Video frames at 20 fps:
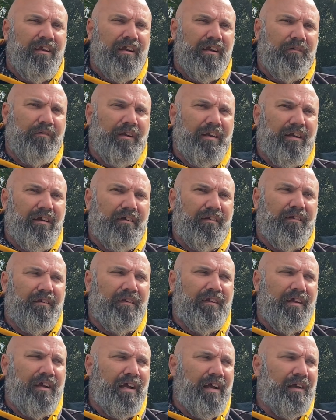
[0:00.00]
around
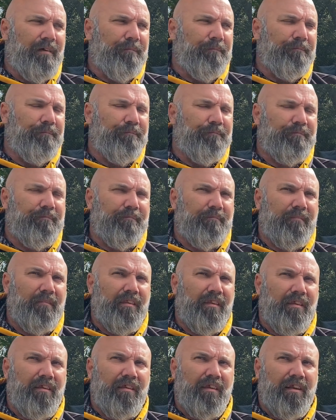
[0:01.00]

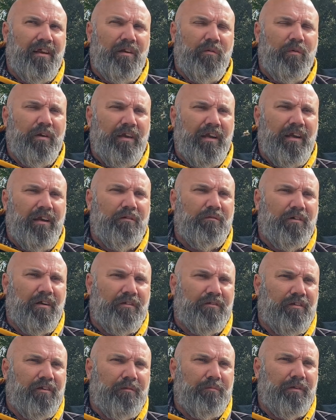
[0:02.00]
where our
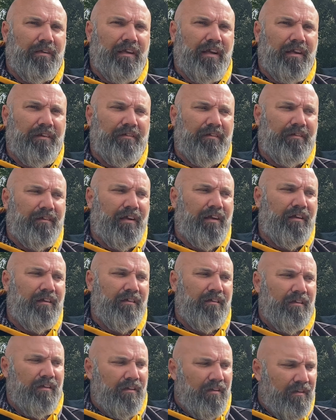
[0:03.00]
rights and obligations are,
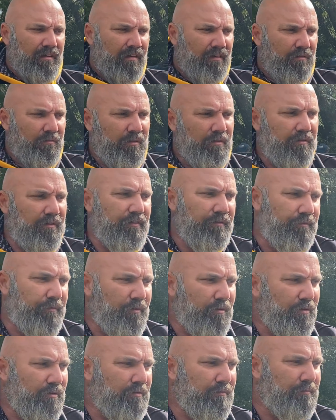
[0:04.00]
we was
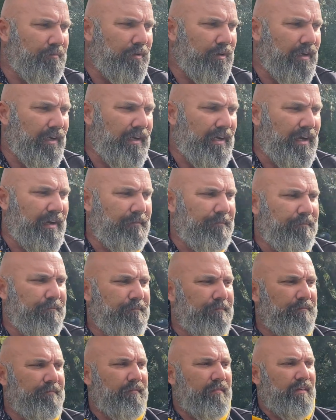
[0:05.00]
informed by
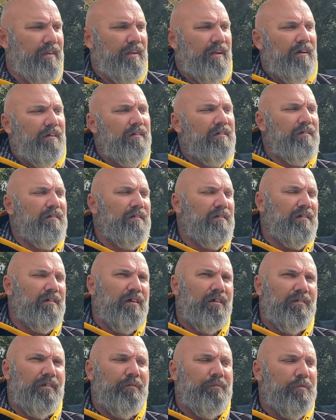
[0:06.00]
I'm not
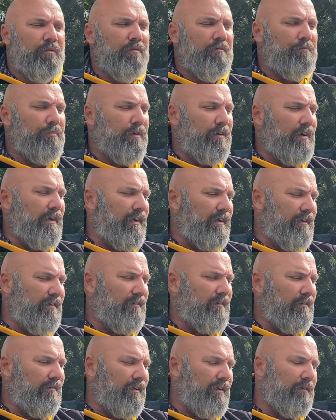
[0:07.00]

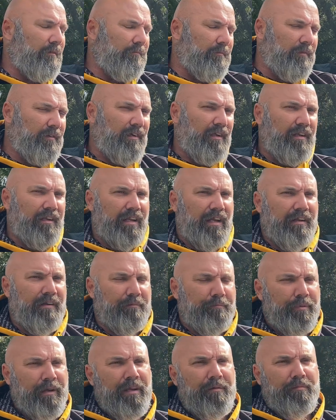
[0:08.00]
going to name the
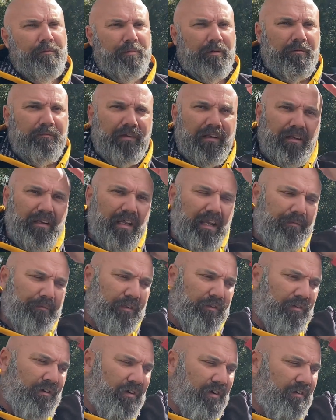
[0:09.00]
people, but I'm going to name the
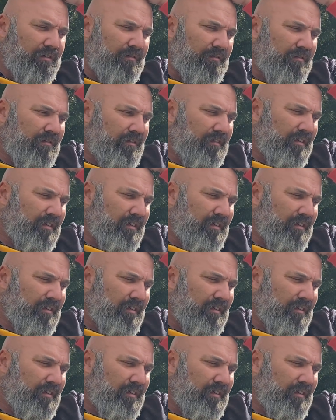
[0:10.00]
title,